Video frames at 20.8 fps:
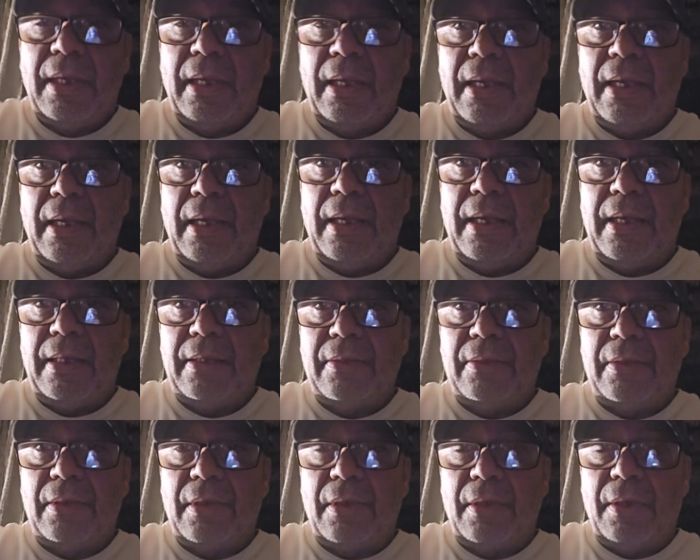
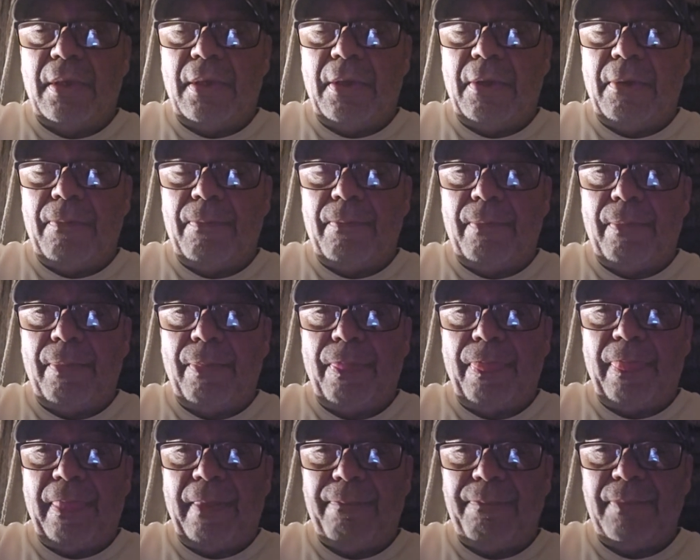And
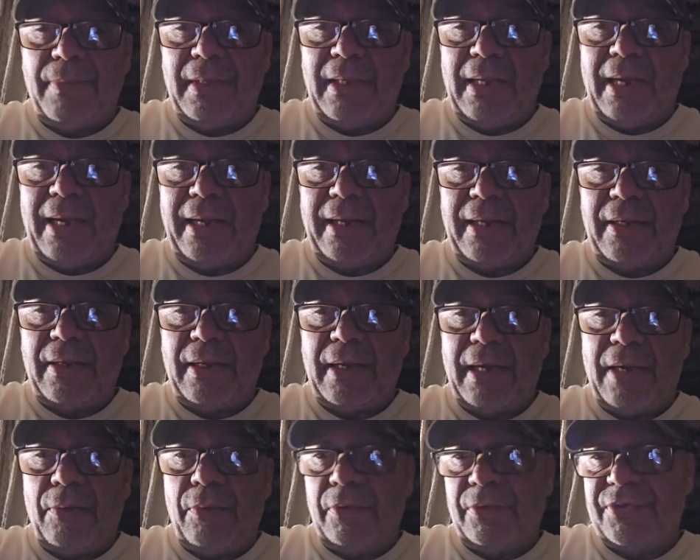I
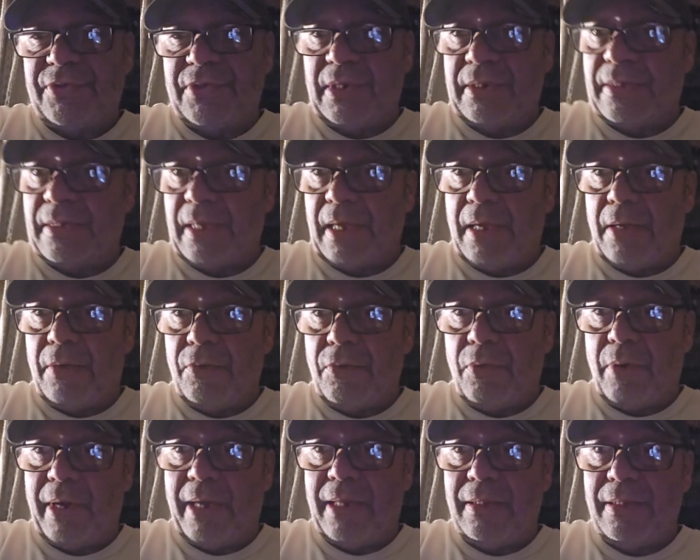will sit down
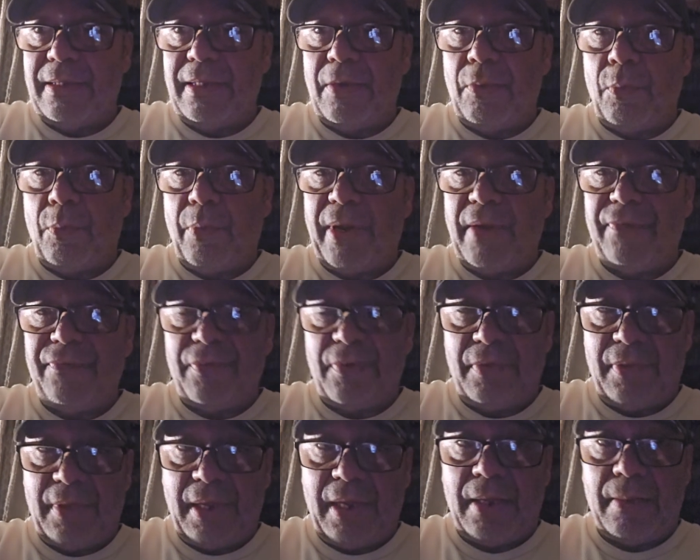quietly and wait for
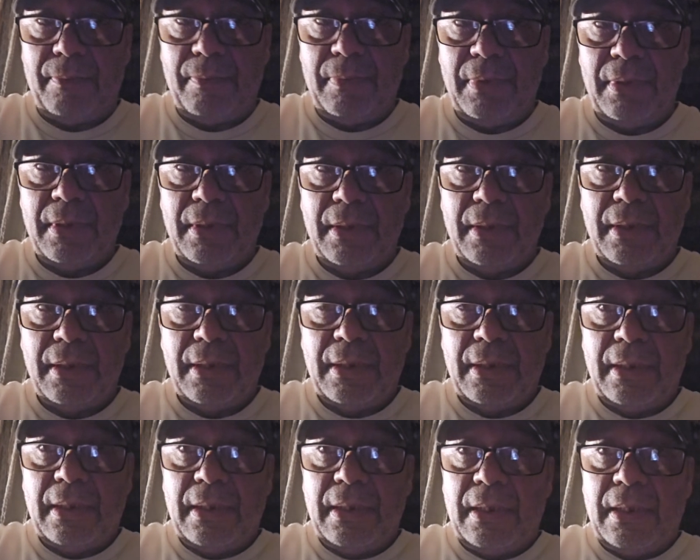them
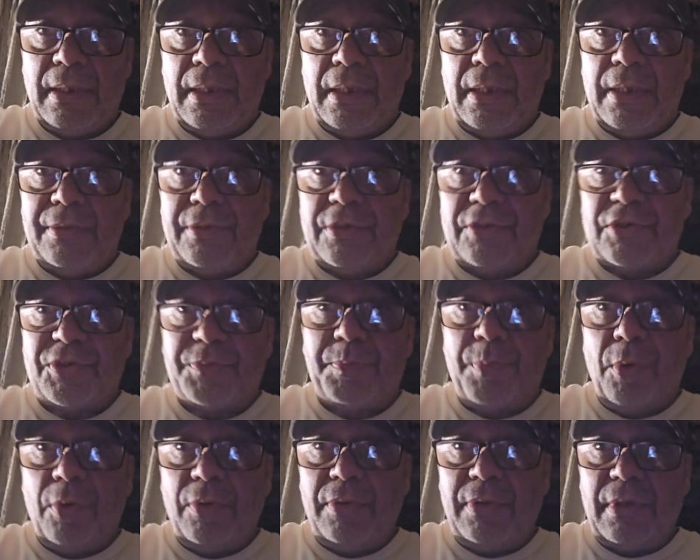to
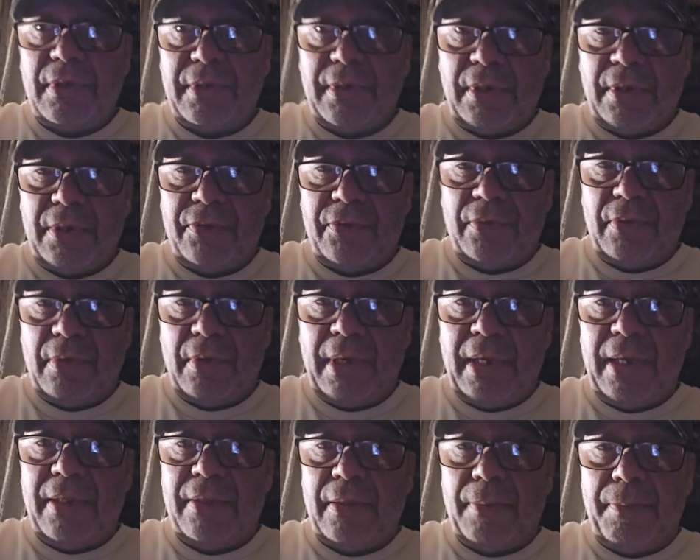spook the deer
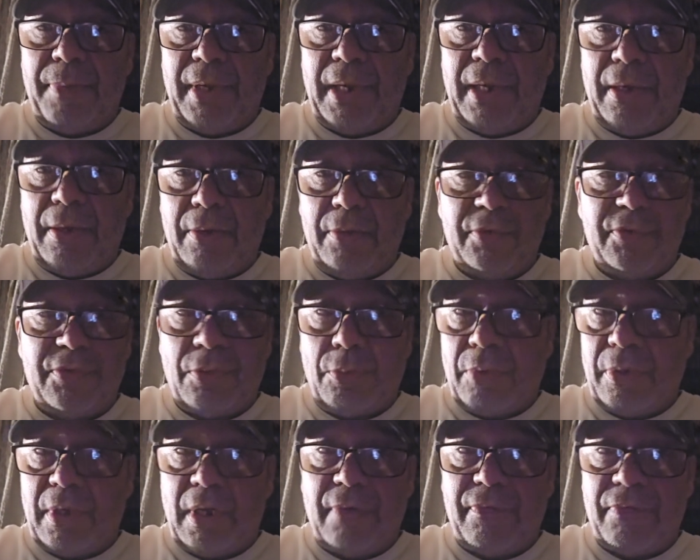and the bears or
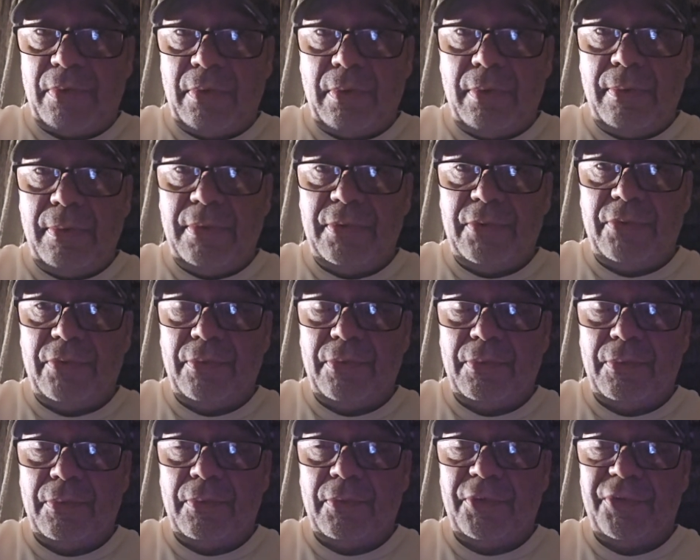whatever
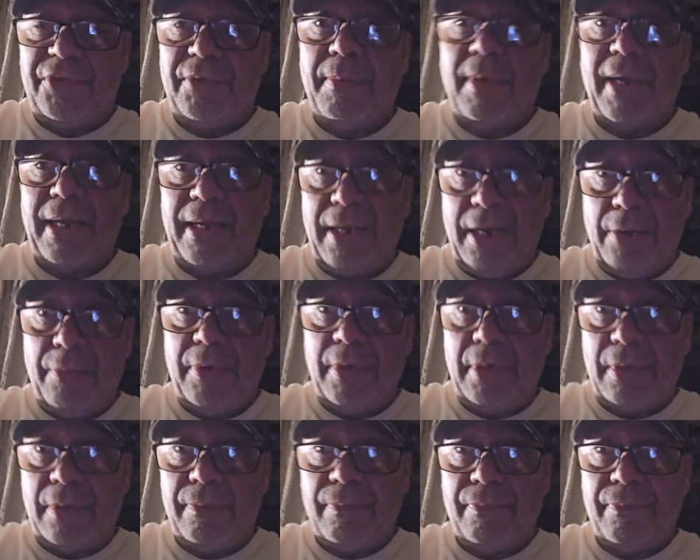to my area.